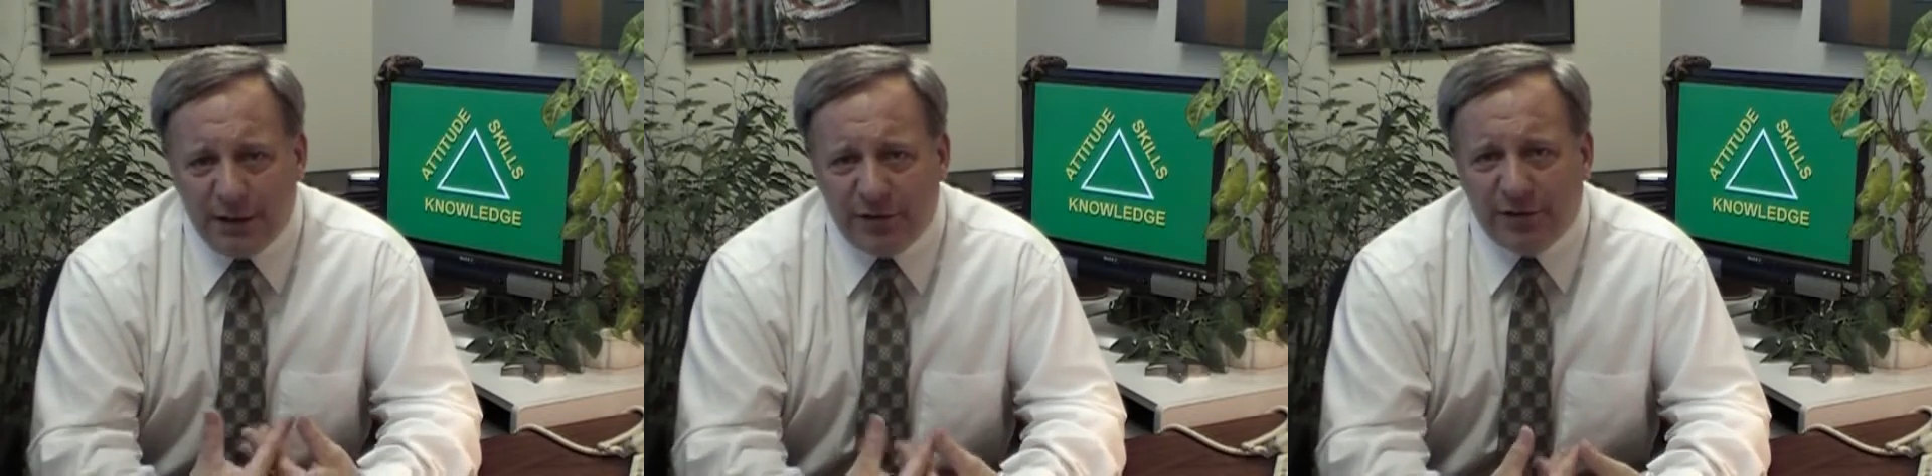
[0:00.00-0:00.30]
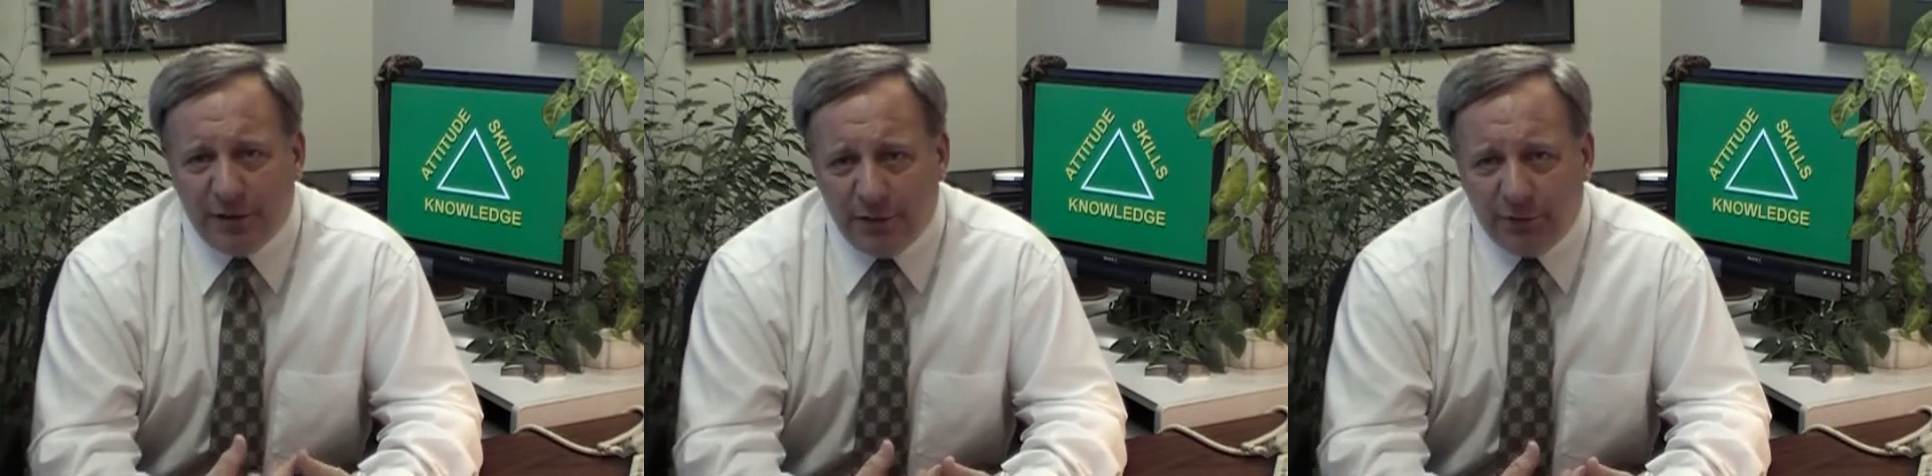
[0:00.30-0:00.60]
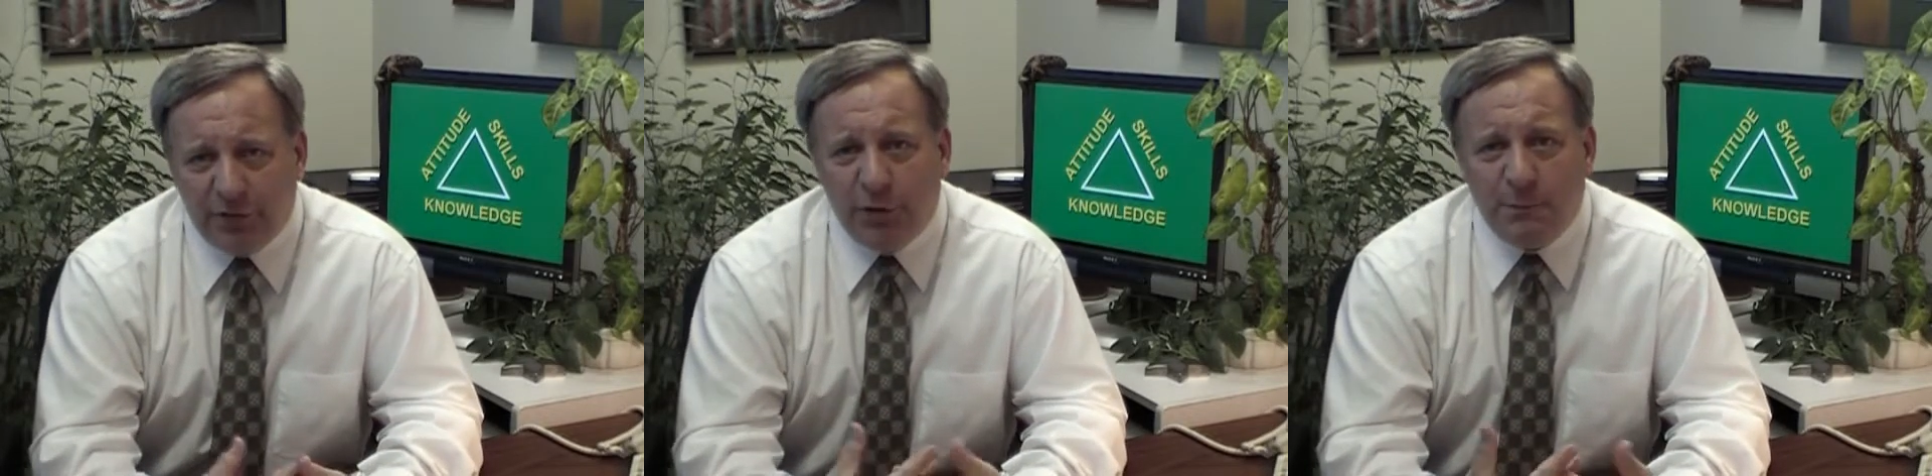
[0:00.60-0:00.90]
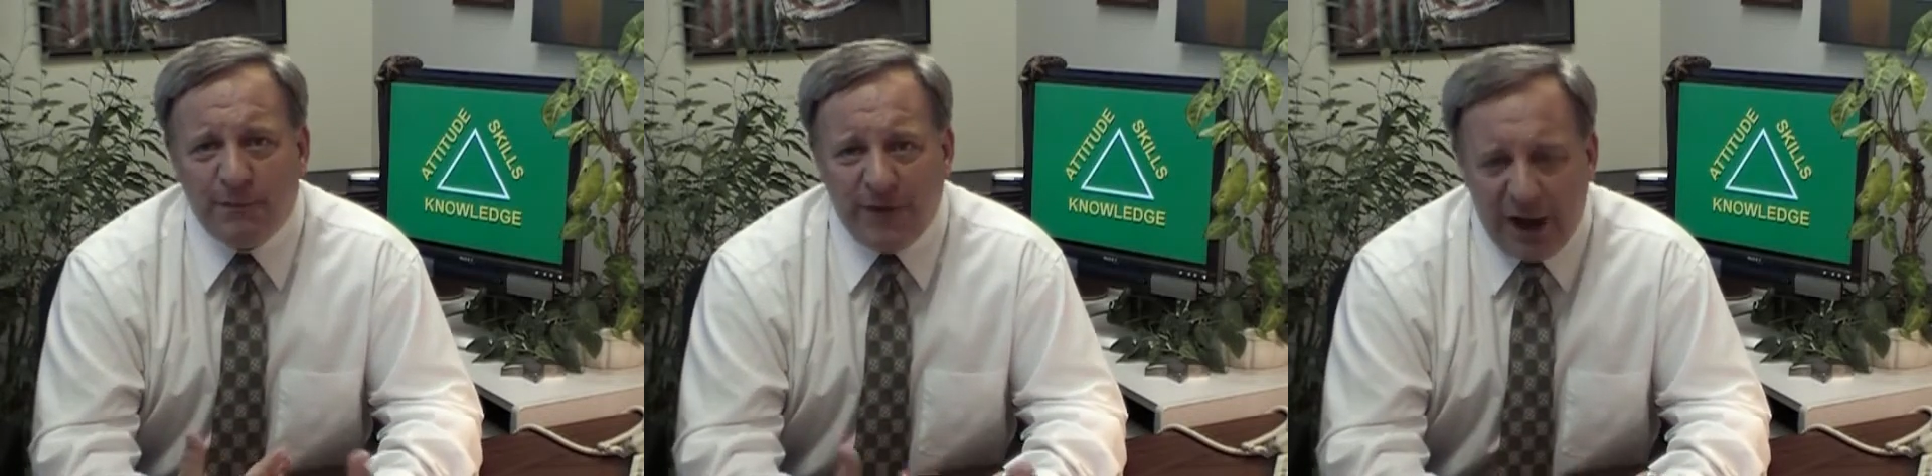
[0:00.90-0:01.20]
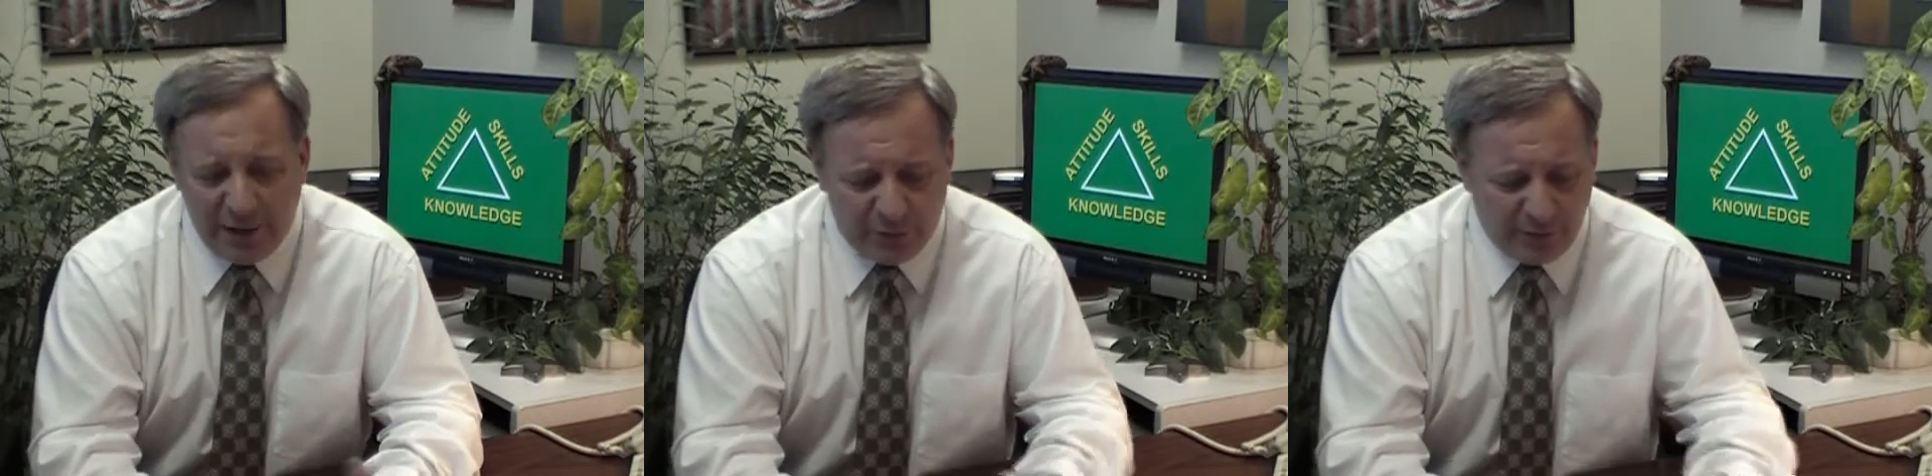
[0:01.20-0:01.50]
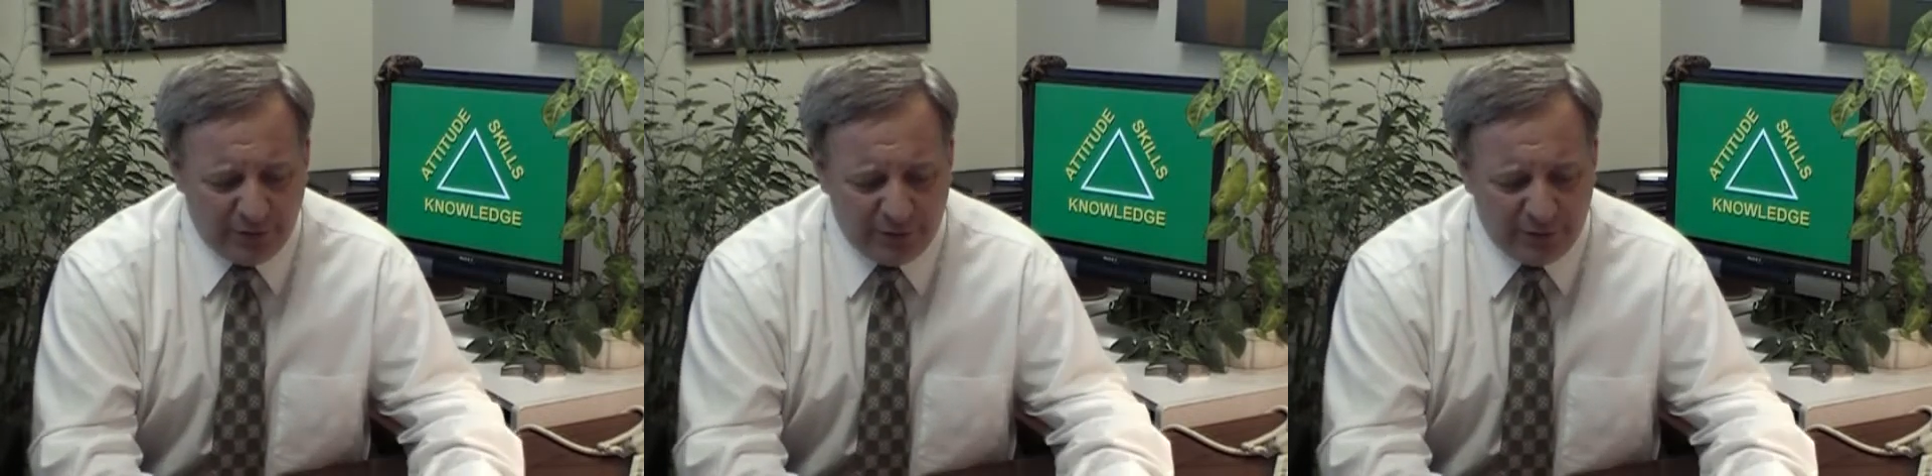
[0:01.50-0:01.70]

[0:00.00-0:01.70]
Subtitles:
skills, supervisory